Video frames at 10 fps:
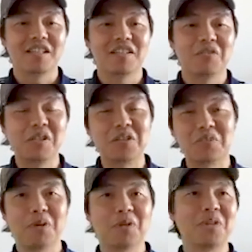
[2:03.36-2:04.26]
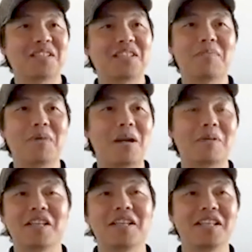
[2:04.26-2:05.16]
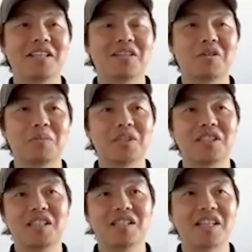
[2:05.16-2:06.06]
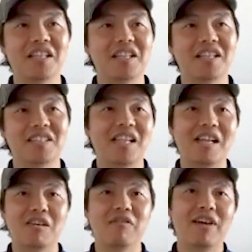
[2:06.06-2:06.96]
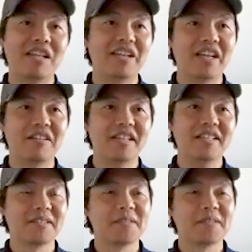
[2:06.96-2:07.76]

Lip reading: really small real estate property, commercial in the Silicon Valley area.